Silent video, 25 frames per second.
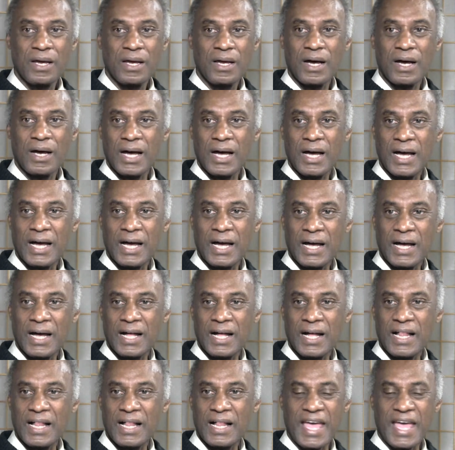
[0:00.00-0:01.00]

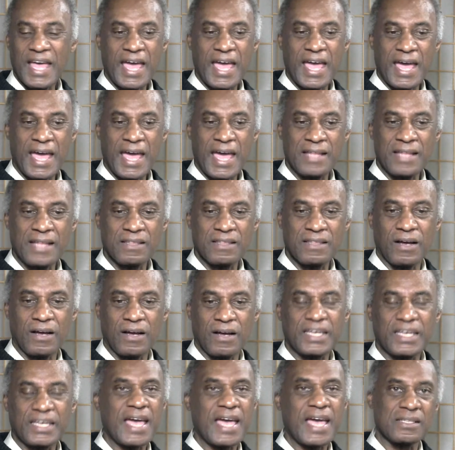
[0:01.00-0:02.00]
And
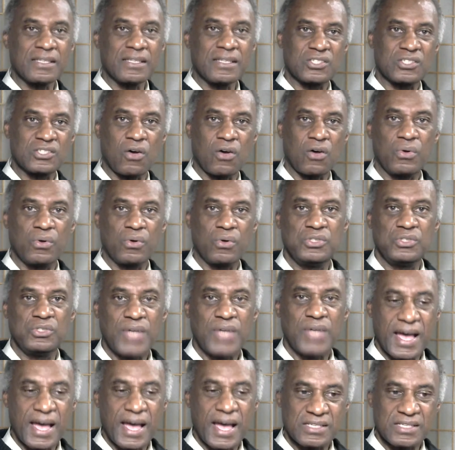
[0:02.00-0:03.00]
again, so you
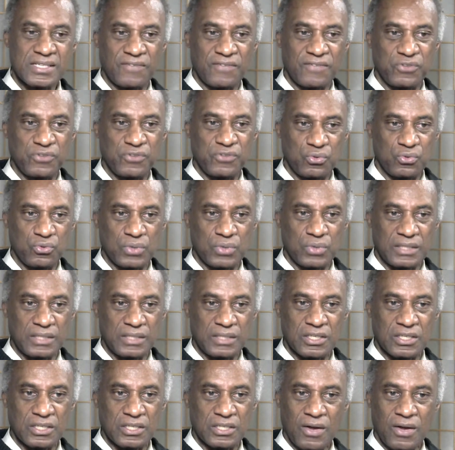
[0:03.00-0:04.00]
guys, if
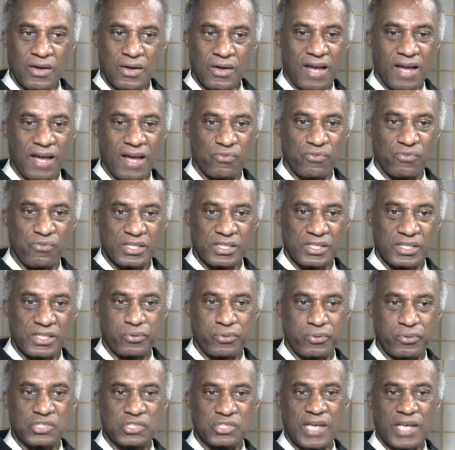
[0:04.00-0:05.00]
I really
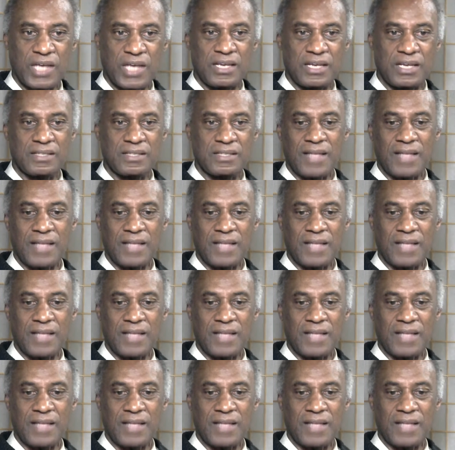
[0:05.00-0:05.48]
appreciate it.